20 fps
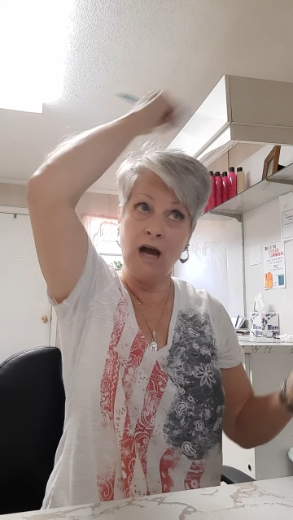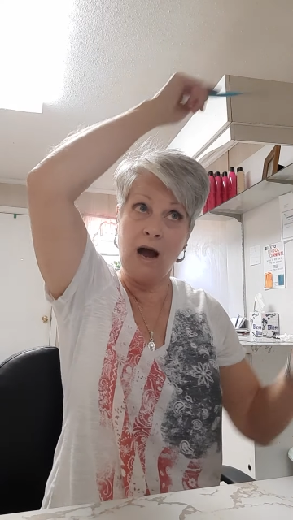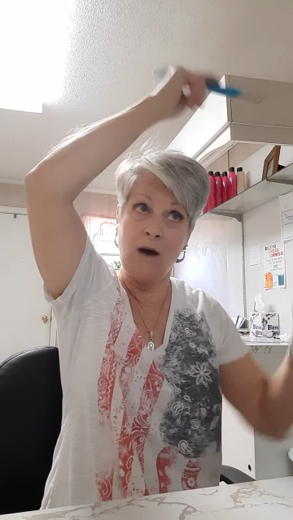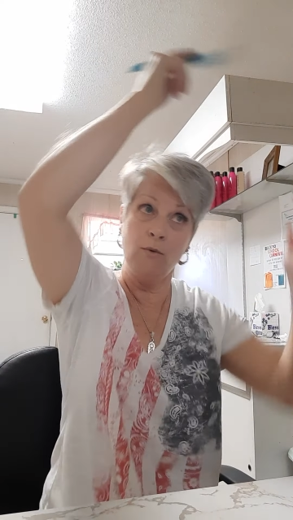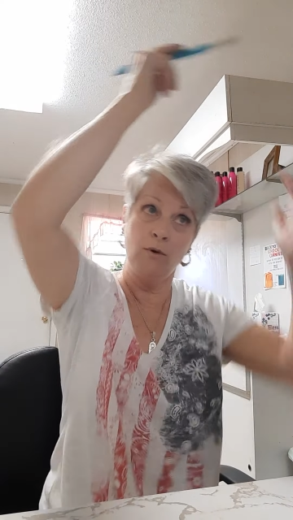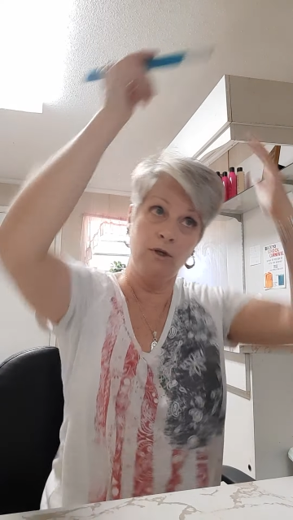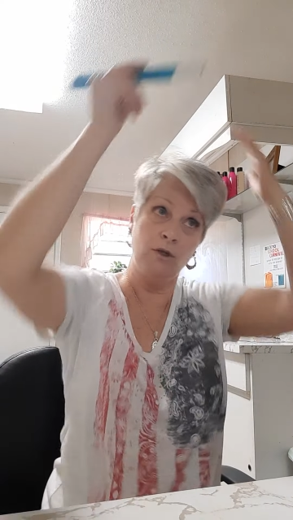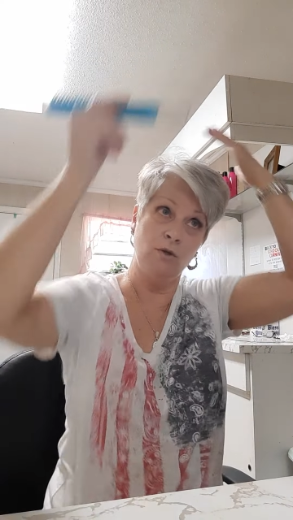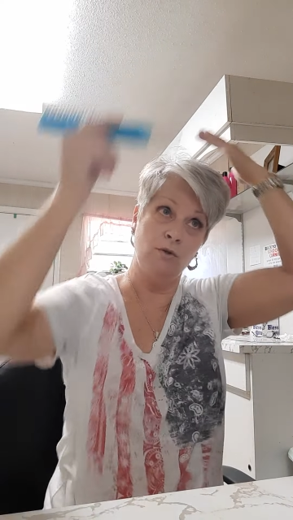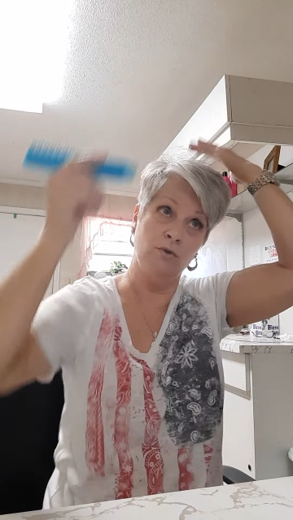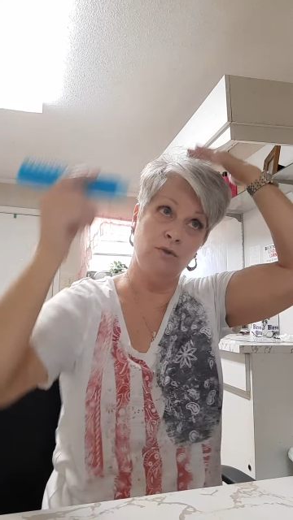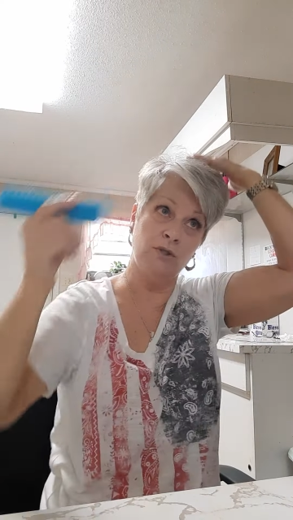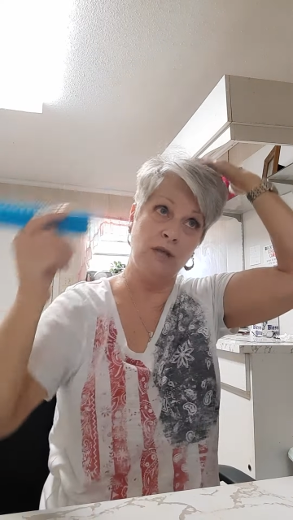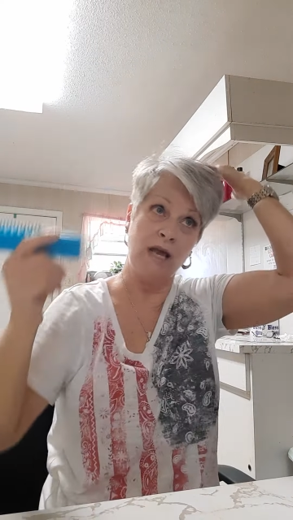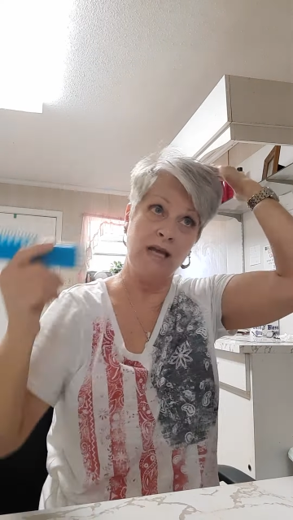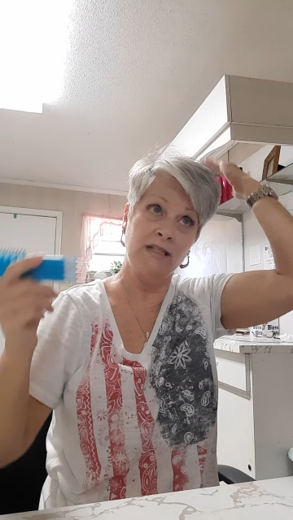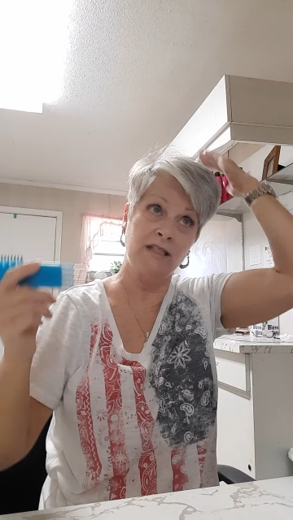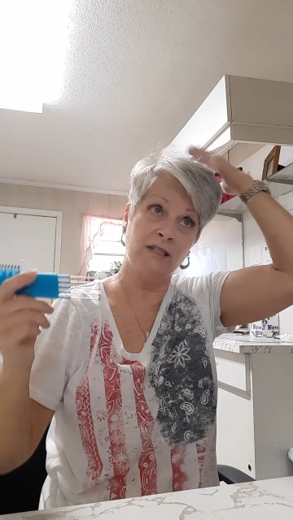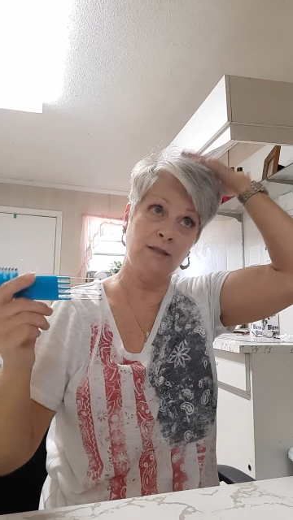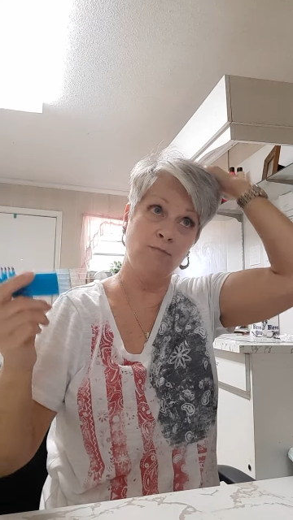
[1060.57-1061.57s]
I would use
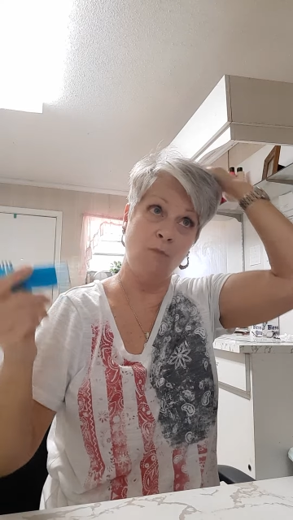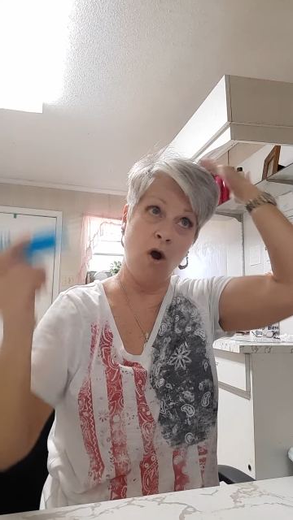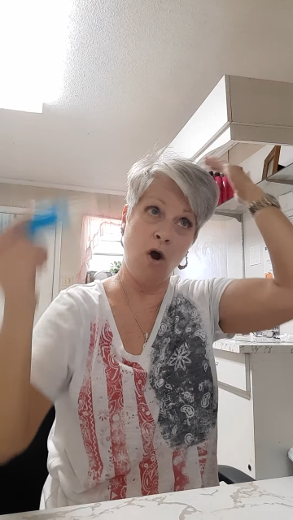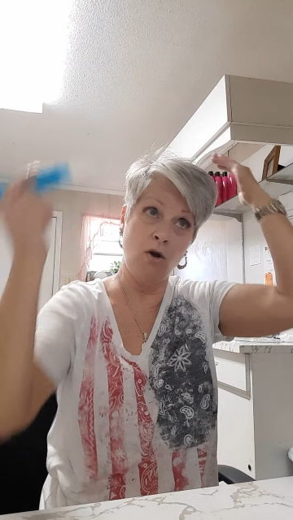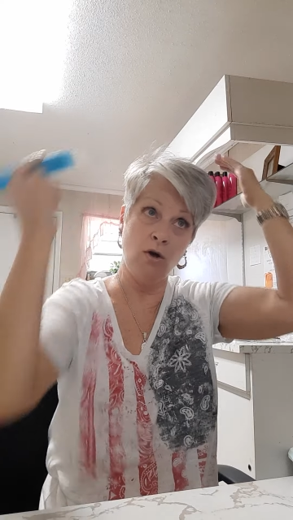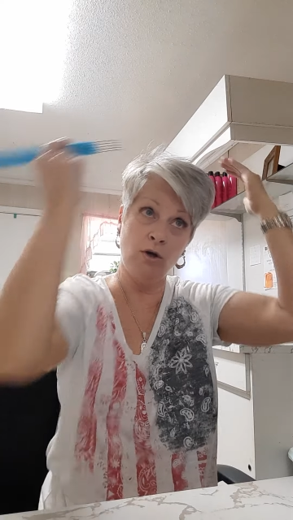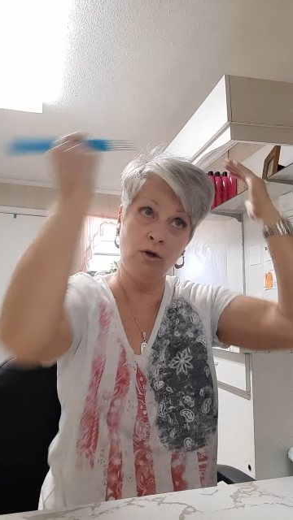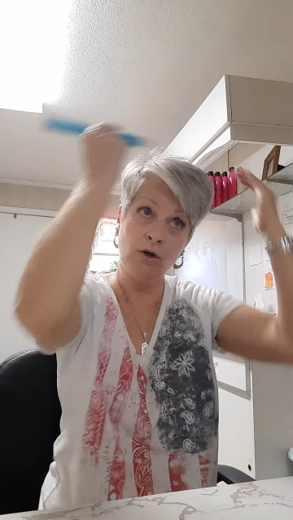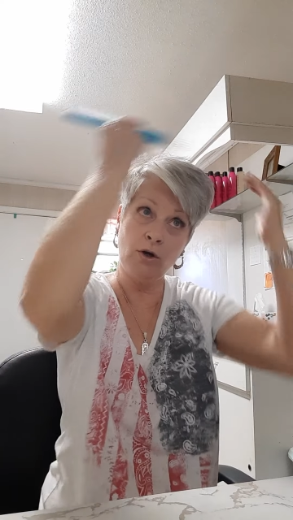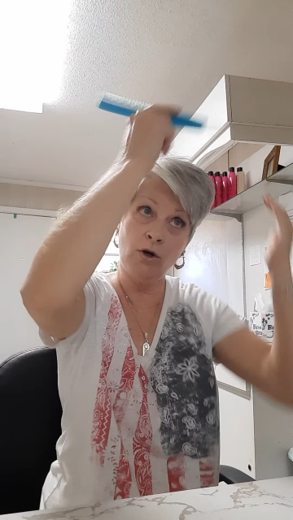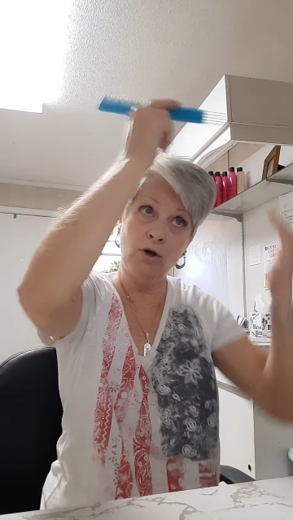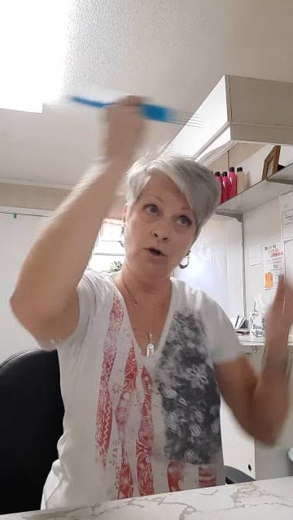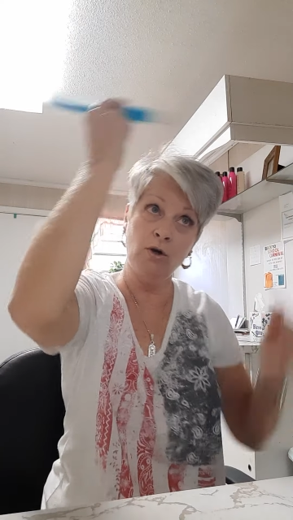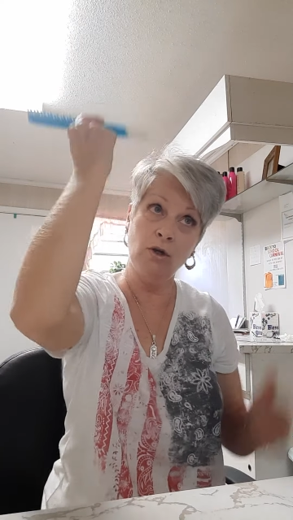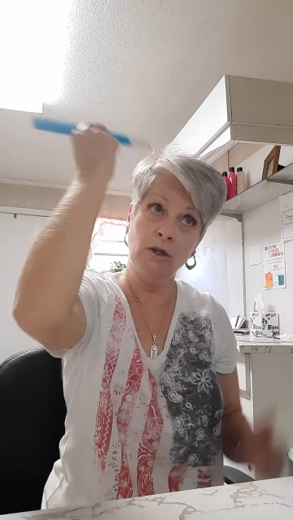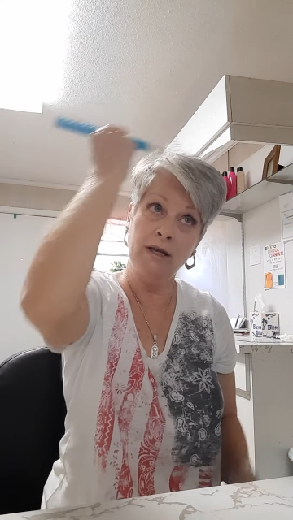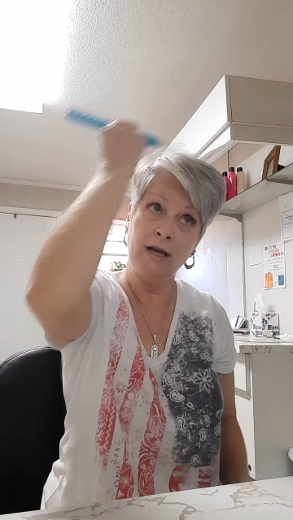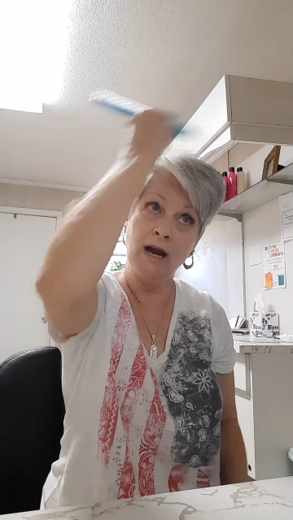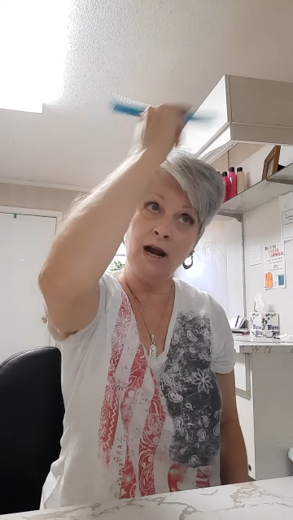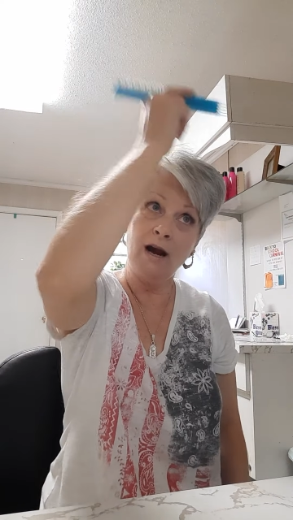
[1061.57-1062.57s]
a smaller
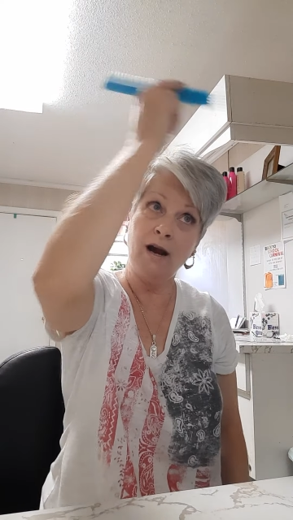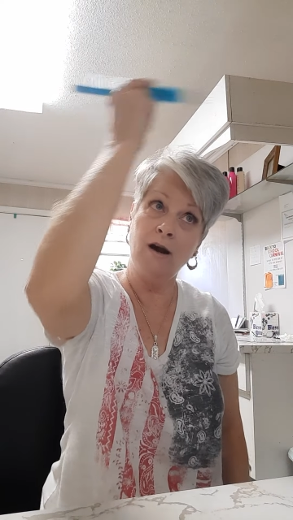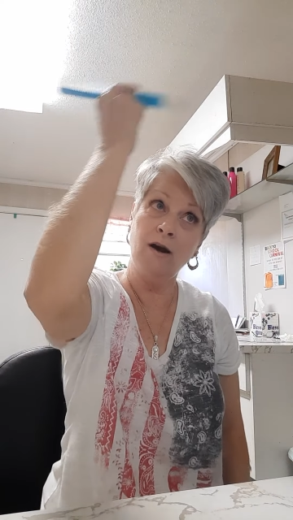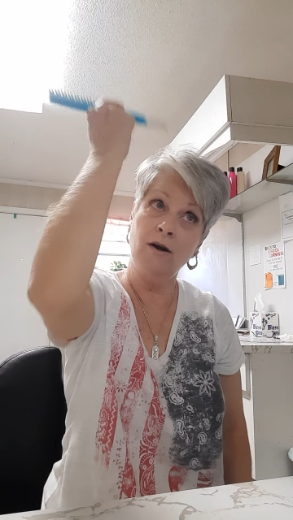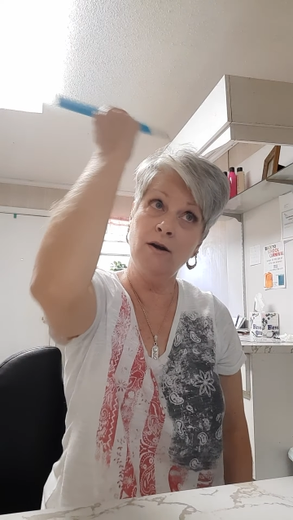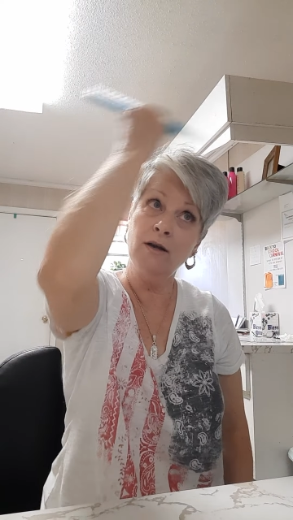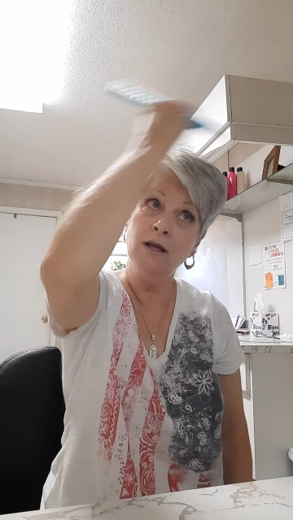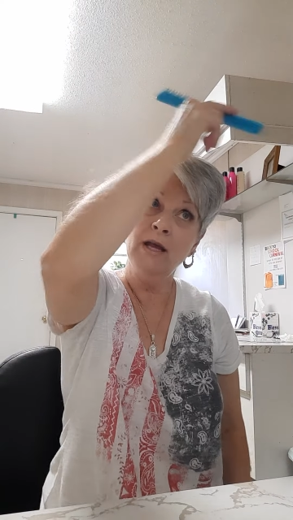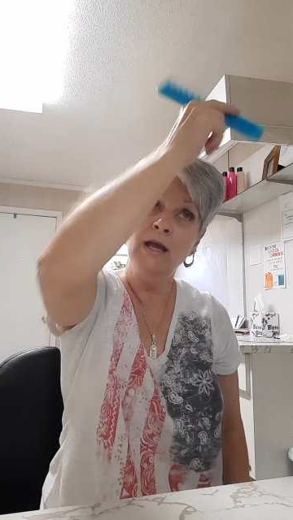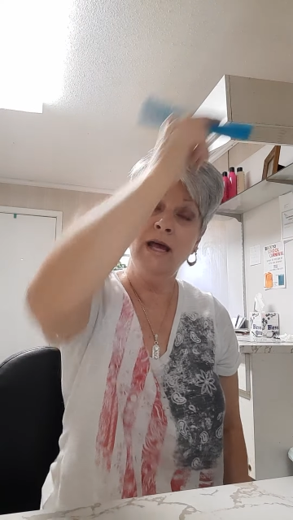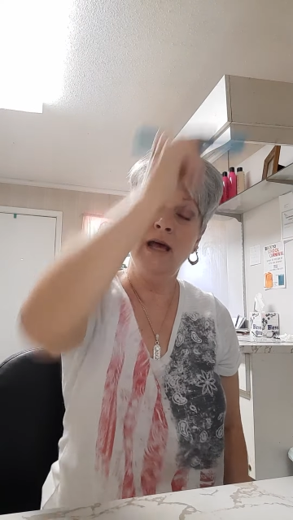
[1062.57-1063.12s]
curling iron.